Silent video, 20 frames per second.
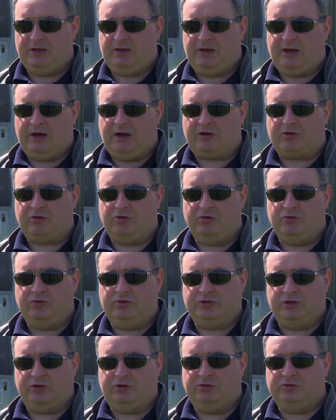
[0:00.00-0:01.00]
aircrew
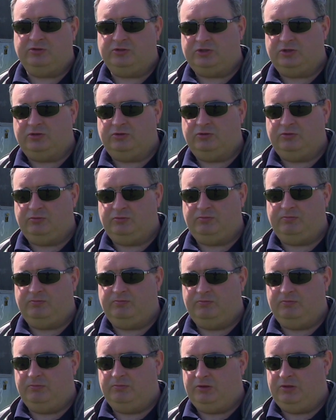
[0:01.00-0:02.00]
down to
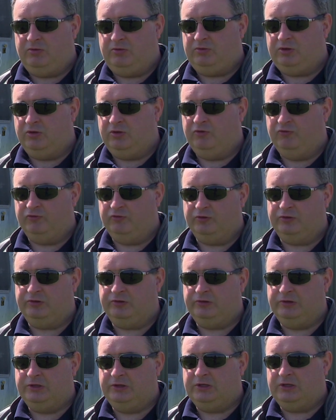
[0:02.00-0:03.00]
you know,
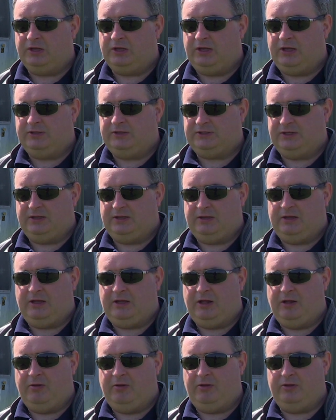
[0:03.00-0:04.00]
Yeovil uh, to
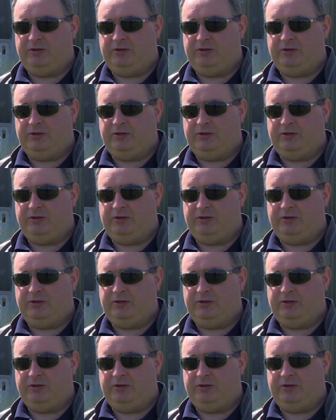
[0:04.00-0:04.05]
help,